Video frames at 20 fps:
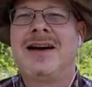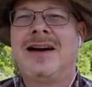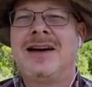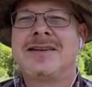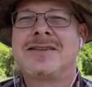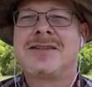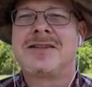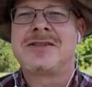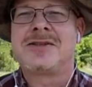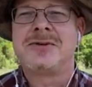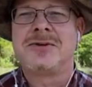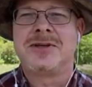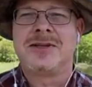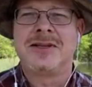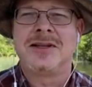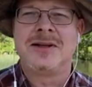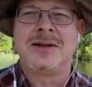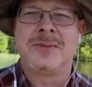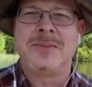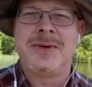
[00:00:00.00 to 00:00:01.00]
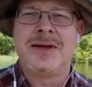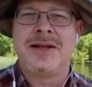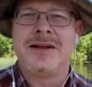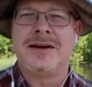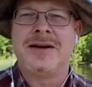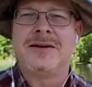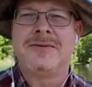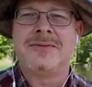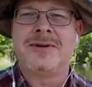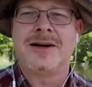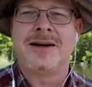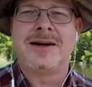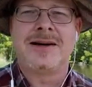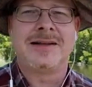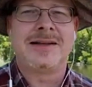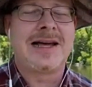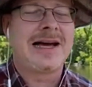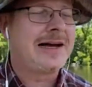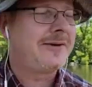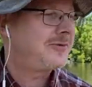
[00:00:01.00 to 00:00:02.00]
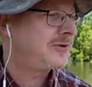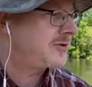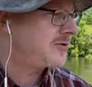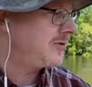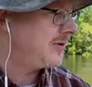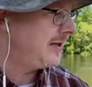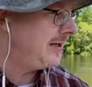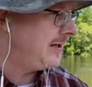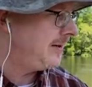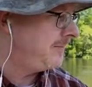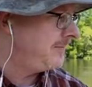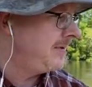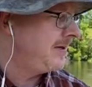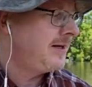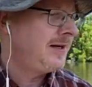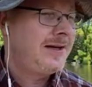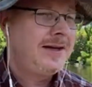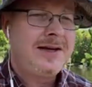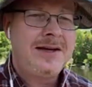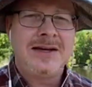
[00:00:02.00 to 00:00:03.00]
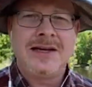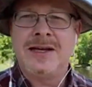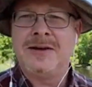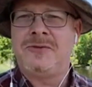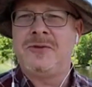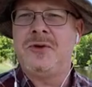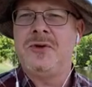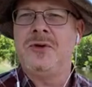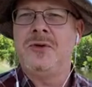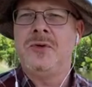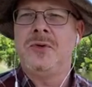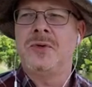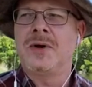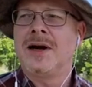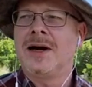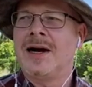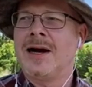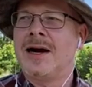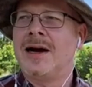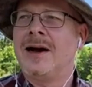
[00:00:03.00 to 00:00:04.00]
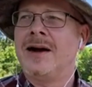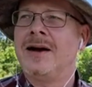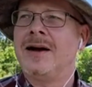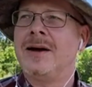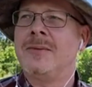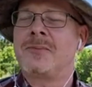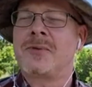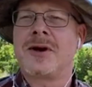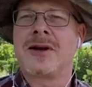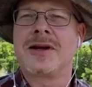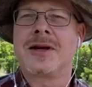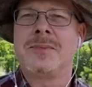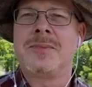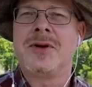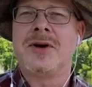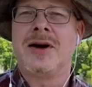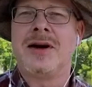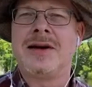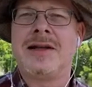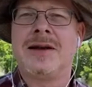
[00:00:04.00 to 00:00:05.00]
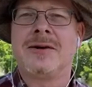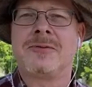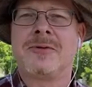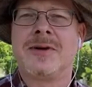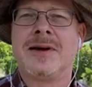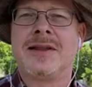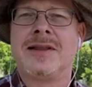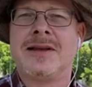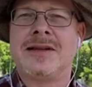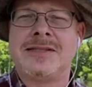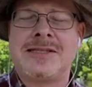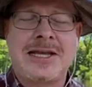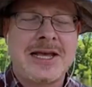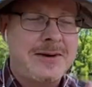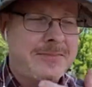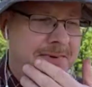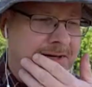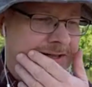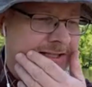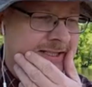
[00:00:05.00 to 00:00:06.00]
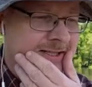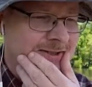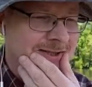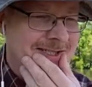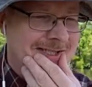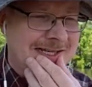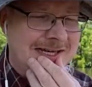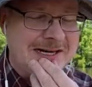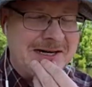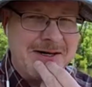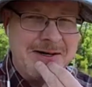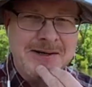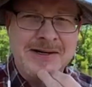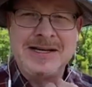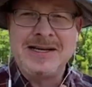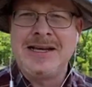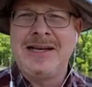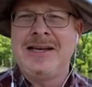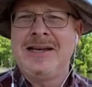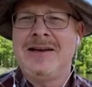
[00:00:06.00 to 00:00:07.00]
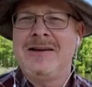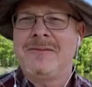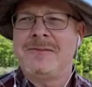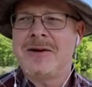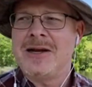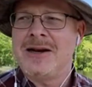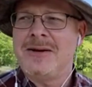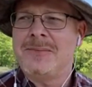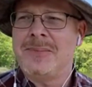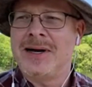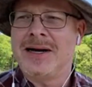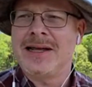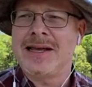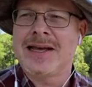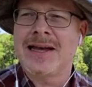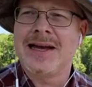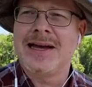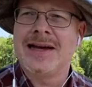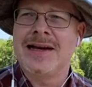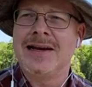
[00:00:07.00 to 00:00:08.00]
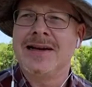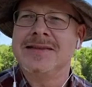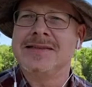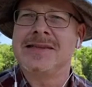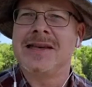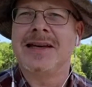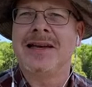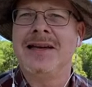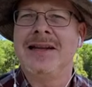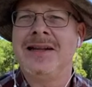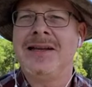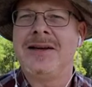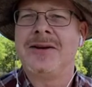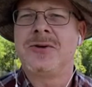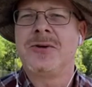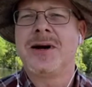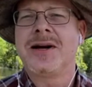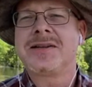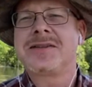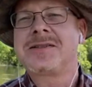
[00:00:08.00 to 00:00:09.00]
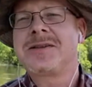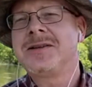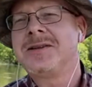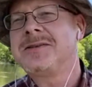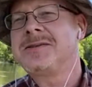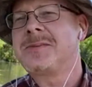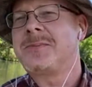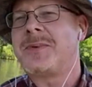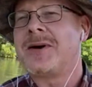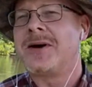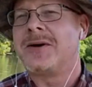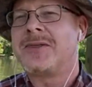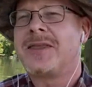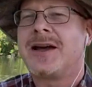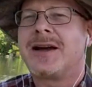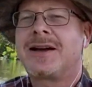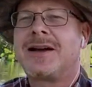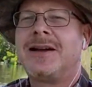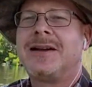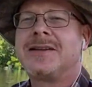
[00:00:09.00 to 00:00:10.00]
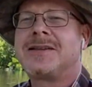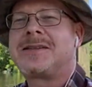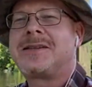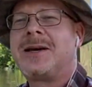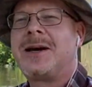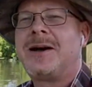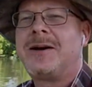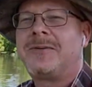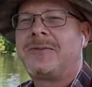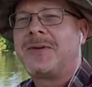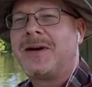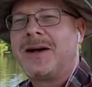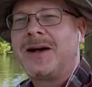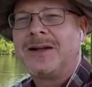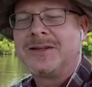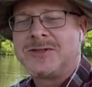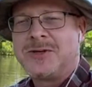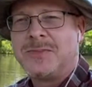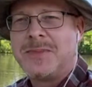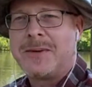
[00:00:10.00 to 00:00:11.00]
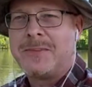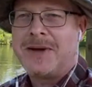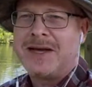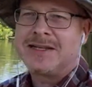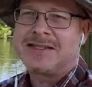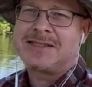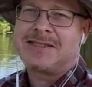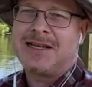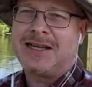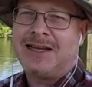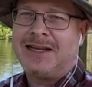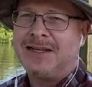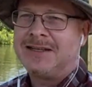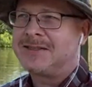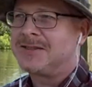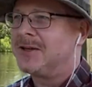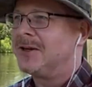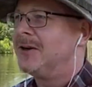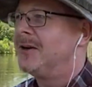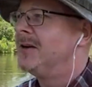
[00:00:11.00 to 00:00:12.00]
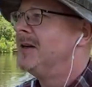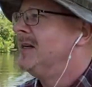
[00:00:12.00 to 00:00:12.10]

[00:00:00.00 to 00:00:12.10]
Just doing a little bit of live stream. If you, I'm probably gonna be on here for another 10 minutes or so. If anybody has any questions about that kind of stuff, I'll do my best to answer.